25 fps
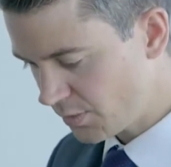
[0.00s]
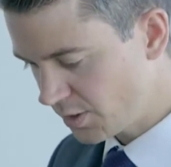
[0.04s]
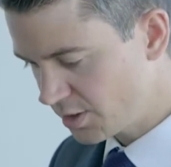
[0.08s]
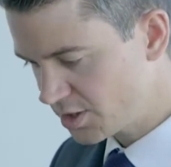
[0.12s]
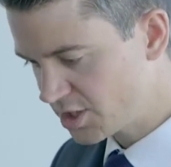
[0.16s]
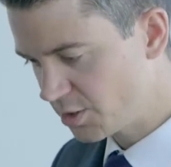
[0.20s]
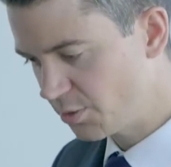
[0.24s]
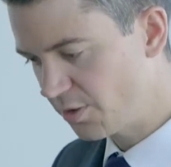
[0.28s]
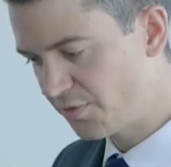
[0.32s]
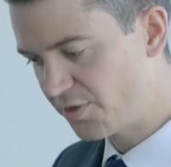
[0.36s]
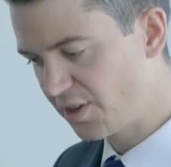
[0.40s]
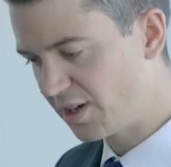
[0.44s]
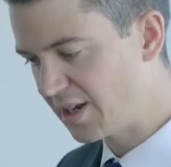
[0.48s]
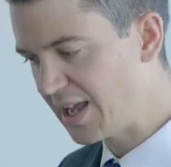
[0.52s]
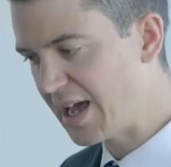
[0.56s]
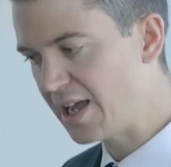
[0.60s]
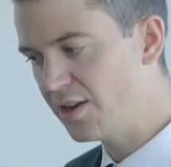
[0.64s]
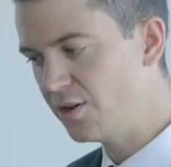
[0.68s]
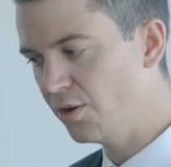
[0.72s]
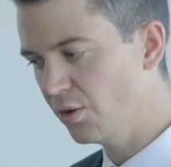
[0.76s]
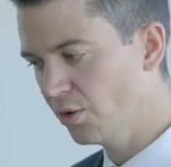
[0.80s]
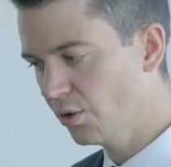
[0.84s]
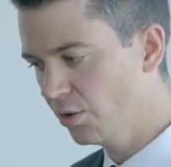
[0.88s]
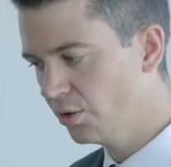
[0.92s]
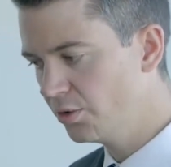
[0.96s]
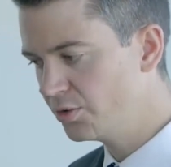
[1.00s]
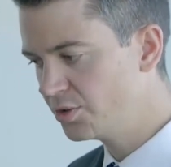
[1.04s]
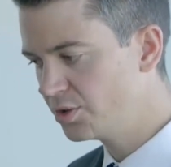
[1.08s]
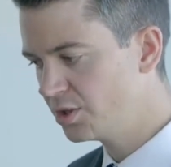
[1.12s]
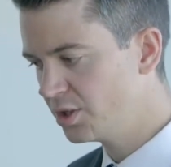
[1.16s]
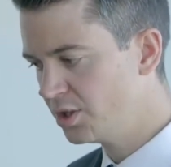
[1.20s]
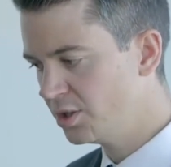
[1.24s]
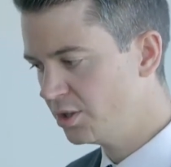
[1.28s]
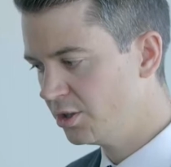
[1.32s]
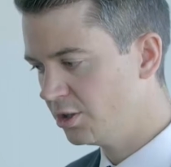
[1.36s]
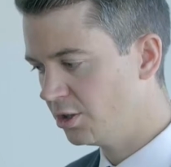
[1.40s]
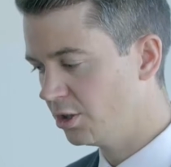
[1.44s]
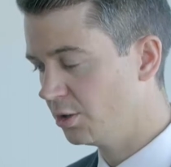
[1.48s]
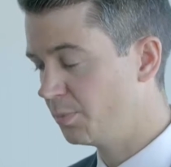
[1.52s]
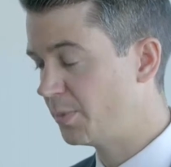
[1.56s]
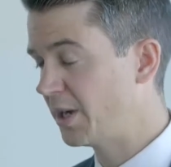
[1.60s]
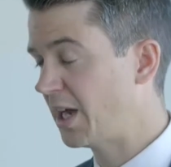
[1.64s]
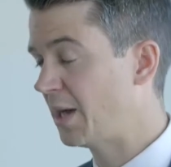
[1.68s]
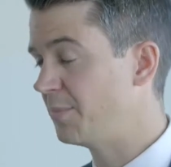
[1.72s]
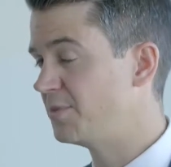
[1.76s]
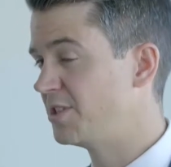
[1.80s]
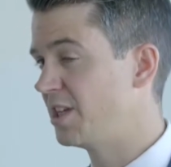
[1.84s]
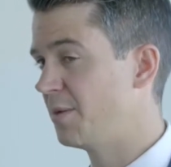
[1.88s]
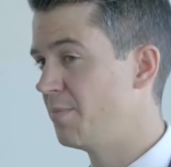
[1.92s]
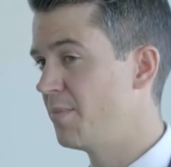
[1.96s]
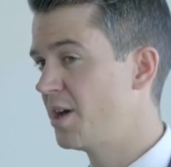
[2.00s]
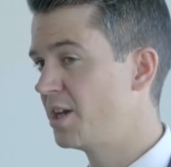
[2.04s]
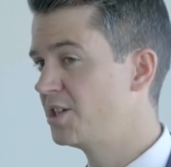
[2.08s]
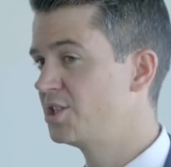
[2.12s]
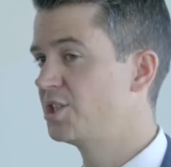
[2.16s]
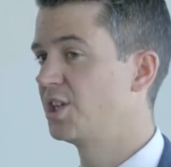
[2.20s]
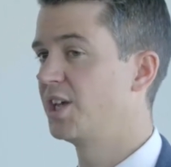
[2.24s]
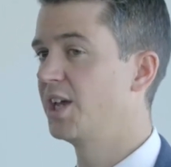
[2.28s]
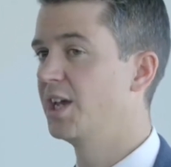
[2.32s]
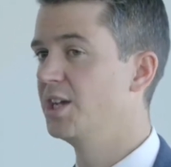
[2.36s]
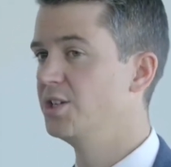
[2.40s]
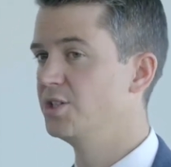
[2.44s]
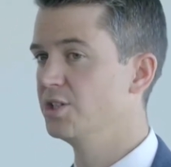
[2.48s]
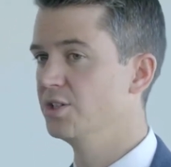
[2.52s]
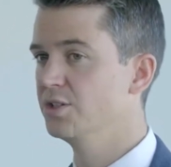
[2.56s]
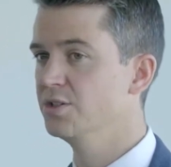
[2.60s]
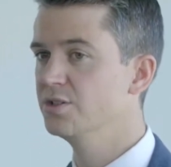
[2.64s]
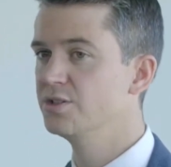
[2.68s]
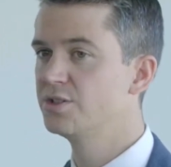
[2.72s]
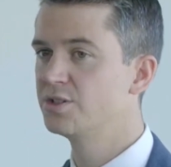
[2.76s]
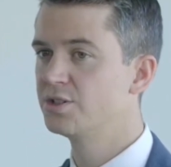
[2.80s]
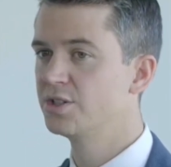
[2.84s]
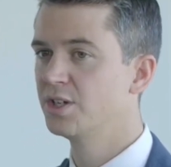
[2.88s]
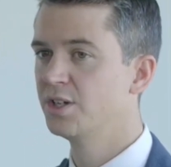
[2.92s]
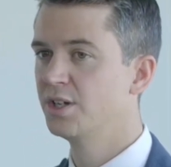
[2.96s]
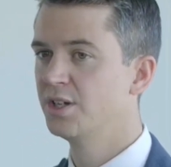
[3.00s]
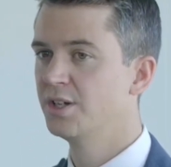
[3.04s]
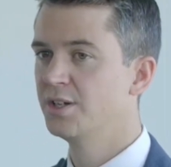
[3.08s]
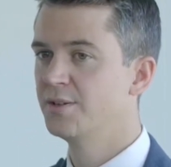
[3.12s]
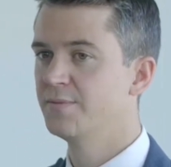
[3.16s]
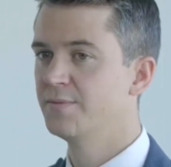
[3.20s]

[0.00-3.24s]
So if the landlord, or perhaps their managing agents,